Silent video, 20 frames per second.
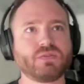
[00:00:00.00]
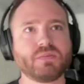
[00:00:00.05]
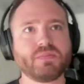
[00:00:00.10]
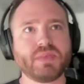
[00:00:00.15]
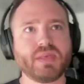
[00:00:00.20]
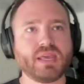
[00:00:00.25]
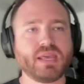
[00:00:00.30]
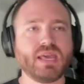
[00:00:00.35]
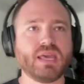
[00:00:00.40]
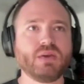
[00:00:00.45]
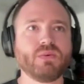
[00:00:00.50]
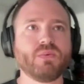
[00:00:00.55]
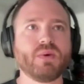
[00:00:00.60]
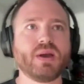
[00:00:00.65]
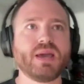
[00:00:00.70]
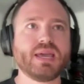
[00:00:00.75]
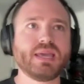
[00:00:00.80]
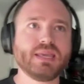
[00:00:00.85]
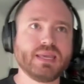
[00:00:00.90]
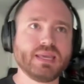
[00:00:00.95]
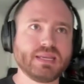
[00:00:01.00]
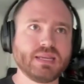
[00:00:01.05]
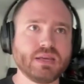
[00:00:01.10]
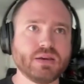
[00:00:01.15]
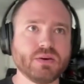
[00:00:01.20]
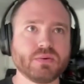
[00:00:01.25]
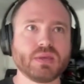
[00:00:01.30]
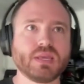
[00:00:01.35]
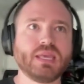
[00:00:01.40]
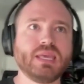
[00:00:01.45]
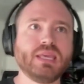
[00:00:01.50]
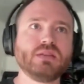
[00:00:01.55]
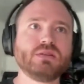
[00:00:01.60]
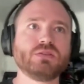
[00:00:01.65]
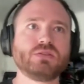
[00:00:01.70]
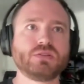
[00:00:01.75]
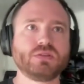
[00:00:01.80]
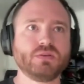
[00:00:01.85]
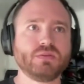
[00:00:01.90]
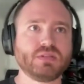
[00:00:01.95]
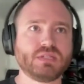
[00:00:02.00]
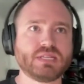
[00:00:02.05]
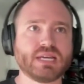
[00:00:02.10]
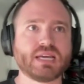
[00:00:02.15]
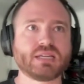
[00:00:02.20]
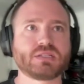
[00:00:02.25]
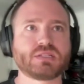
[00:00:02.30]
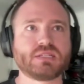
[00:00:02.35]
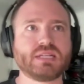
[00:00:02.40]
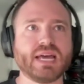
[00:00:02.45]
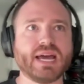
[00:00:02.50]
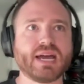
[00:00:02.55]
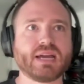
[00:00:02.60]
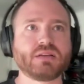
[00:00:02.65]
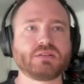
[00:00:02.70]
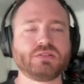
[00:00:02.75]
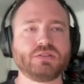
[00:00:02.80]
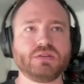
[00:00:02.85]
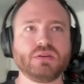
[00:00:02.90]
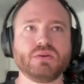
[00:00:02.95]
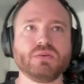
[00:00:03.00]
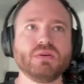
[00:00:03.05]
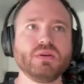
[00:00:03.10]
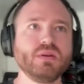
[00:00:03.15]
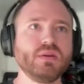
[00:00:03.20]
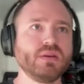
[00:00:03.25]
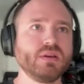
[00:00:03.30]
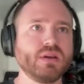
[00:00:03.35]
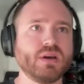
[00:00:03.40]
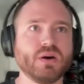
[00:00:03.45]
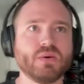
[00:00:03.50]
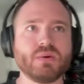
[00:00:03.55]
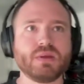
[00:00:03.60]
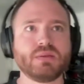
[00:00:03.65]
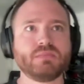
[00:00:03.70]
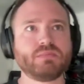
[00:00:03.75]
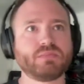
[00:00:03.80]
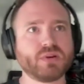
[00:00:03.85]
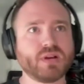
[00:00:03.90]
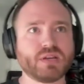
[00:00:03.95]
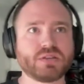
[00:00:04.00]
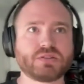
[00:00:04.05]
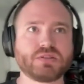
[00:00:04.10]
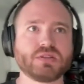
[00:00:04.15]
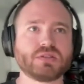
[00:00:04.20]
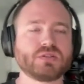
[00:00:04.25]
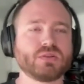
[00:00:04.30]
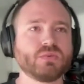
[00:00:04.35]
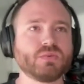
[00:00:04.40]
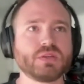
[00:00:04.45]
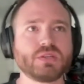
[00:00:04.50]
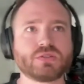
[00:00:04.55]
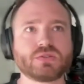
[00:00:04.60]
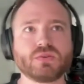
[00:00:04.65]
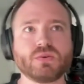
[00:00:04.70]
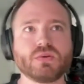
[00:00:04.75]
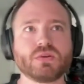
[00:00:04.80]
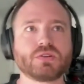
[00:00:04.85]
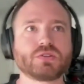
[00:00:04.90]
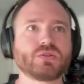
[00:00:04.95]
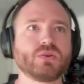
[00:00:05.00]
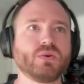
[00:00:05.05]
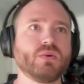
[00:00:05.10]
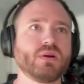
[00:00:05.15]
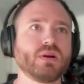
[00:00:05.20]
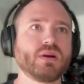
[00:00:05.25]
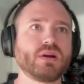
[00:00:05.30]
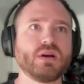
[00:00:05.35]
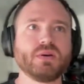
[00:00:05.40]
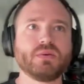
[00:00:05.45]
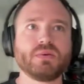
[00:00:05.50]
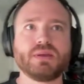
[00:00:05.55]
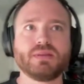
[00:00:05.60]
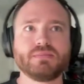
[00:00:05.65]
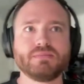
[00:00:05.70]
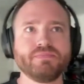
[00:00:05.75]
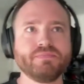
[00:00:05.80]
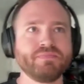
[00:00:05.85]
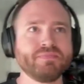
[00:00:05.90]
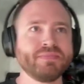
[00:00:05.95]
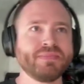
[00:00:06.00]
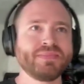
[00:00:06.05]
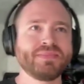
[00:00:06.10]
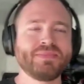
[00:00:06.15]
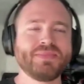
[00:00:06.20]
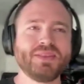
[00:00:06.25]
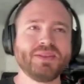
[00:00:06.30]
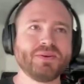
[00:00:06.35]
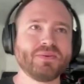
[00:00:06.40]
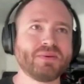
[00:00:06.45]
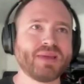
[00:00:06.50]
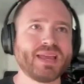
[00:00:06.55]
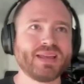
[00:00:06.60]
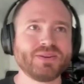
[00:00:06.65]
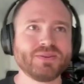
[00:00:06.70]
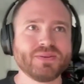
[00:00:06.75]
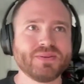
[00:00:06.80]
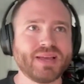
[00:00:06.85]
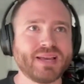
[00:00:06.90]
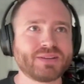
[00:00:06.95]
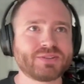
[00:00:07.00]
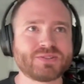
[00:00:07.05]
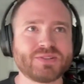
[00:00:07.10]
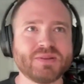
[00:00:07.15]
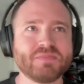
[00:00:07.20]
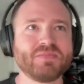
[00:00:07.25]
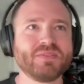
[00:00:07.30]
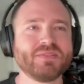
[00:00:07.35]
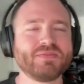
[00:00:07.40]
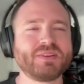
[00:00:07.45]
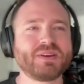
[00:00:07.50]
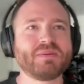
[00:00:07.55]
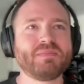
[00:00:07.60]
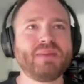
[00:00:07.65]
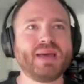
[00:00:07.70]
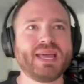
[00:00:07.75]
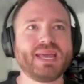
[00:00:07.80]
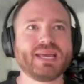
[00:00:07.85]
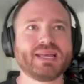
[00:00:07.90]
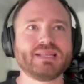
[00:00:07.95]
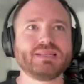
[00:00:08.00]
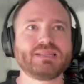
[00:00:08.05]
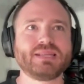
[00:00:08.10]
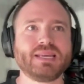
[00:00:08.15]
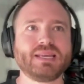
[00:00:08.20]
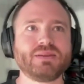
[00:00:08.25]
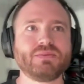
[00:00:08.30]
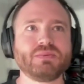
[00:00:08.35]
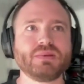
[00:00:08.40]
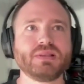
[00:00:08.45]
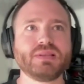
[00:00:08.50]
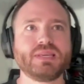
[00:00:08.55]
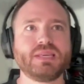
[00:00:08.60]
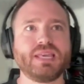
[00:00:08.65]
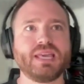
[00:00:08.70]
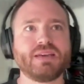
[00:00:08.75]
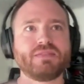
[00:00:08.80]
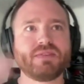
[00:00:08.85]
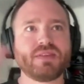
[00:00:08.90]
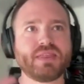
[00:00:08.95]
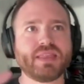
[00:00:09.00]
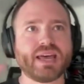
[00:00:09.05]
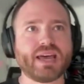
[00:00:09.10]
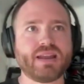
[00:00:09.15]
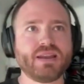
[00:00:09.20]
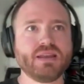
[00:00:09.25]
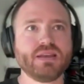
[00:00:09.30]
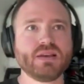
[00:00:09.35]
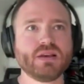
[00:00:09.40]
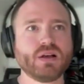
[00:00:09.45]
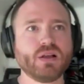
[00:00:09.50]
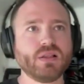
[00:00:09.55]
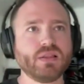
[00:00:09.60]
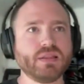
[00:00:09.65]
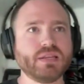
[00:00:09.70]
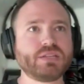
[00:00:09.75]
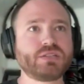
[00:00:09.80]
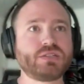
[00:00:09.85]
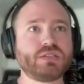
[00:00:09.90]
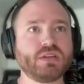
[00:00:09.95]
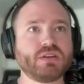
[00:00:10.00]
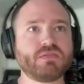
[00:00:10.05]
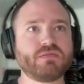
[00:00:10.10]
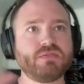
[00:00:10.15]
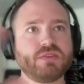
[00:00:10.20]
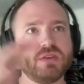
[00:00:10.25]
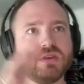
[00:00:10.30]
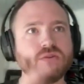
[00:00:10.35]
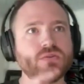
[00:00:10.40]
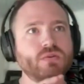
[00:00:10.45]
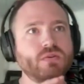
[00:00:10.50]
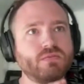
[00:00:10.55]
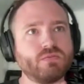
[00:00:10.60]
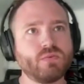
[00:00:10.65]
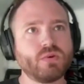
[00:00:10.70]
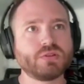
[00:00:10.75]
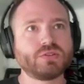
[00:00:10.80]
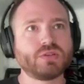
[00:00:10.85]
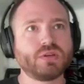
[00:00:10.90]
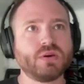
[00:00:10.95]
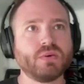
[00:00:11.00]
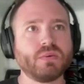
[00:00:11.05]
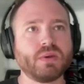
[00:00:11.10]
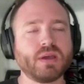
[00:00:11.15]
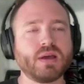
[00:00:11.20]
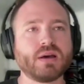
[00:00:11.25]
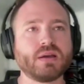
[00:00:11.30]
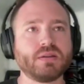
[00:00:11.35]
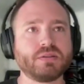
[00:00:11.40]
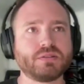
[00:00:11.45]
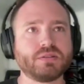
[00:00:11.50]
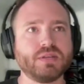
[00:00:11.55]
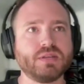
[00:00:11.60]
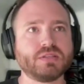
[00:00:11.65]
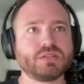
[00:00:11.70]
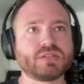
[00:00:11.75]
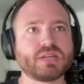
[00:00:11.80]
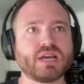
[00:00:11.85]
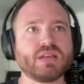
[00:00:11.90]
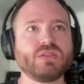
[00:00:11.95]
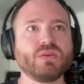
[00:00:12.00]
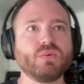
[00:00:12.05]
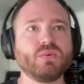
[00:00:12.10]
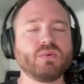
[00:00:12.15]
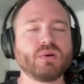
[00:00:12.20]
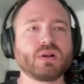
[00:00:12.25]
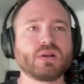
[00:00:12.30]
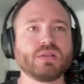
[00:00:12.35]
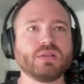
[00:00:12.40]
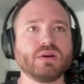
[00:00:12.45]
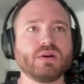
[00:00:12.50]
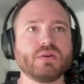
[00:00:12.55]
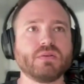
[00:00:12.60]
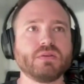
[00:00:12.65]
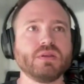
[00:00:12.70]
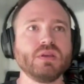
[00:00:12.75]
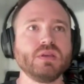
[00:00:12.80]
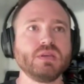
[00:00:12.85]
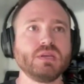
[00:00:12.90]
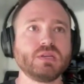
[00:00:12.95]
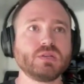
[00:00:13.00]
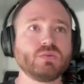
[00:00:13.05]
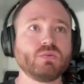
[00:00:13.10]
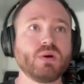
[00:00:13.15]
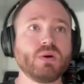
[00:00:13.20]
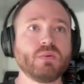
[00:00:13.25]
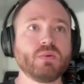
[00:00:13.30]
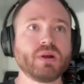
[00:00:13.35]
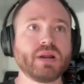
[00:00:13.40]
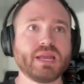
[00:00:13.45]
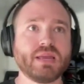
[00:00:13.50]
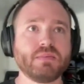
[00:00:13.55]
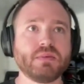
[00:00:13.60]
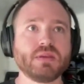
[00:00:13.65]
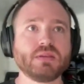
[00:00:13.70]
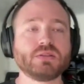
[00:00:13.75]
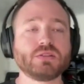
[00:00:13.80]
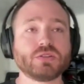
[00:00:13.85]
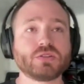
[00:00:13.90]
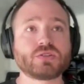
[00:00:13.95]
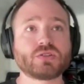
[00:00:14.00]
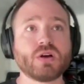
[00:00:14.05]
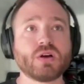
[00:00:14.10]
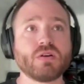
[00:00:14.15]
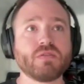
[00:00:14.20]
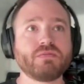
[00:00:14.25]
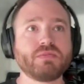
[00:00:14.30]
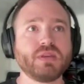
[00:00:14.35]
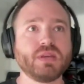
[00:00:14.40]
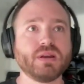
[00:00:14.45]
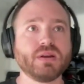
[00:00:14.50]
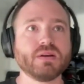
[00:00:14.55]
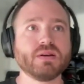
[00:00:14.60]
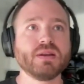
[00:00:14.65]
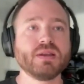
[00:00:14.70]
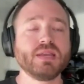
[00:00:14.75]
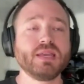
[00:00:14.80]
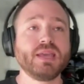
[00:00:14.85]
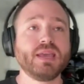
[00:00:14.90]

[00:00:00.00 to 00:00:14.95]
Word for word: from the gateway and going into the tech stack to go and process a resource or go and you know handle x number of commands and really giving that holistic view of what's going on inside the workload is what we're aiming to solve here